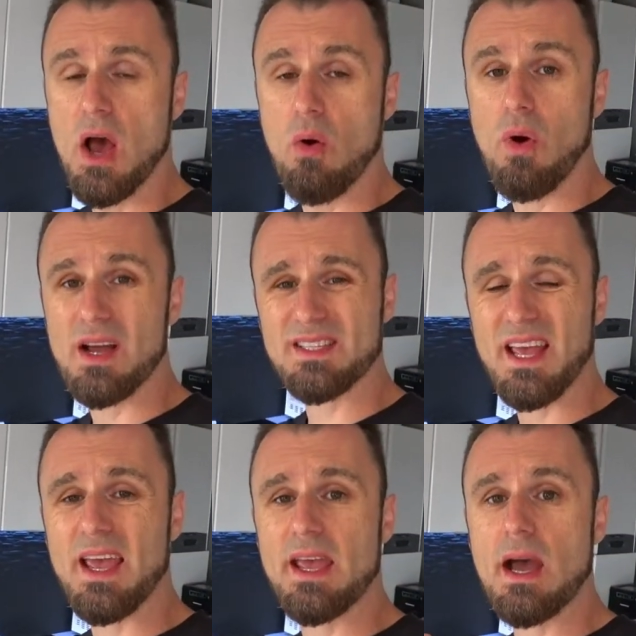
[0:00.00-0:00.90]
was
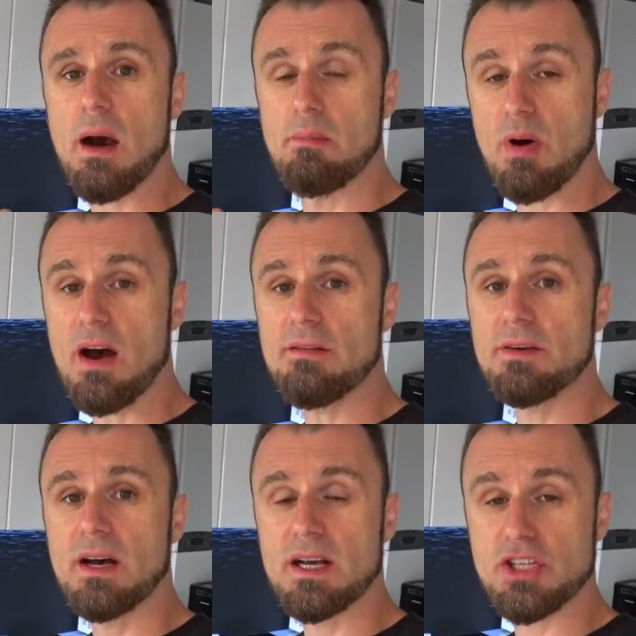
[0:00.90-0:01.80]

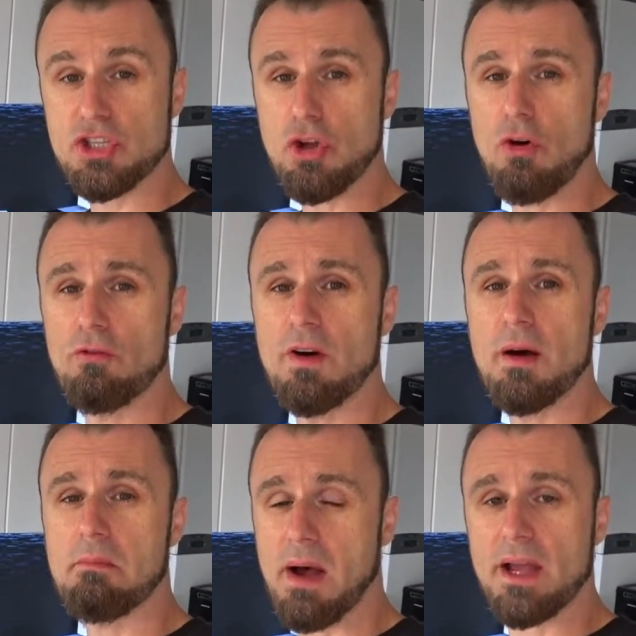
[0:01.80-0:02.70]
above a stove
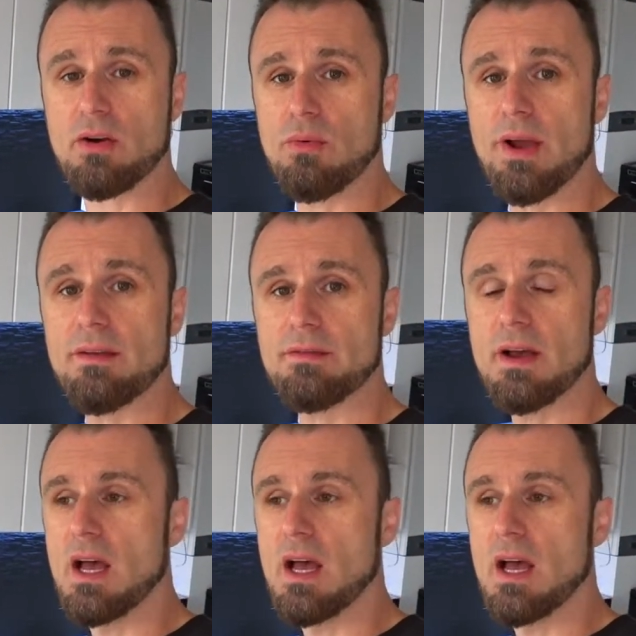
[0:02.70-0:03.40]
microwave.